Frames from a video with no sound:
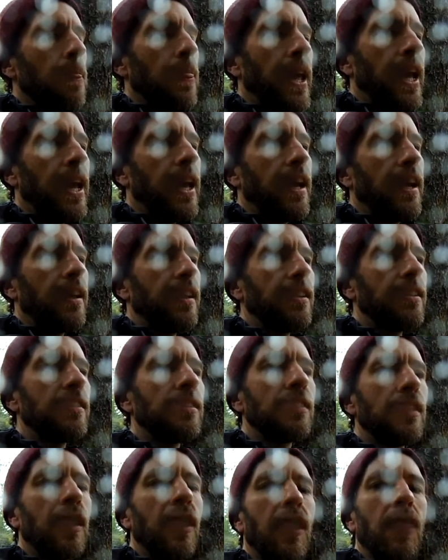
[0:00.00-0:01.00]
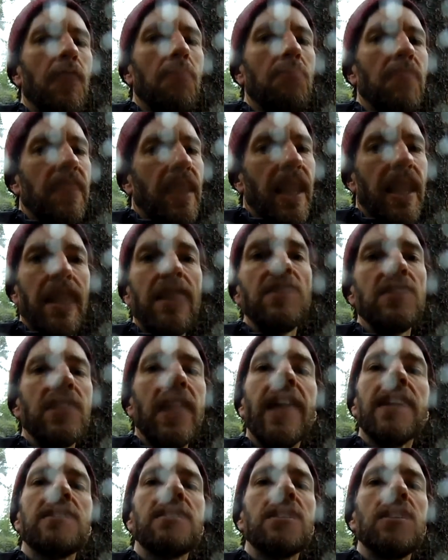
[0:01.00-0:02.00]
and that energy
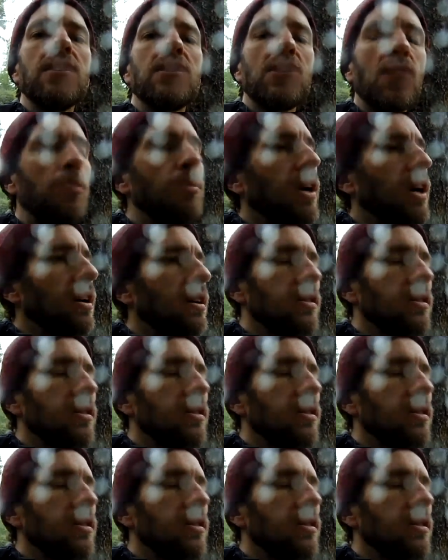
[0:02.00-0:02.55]
has to go somewhere,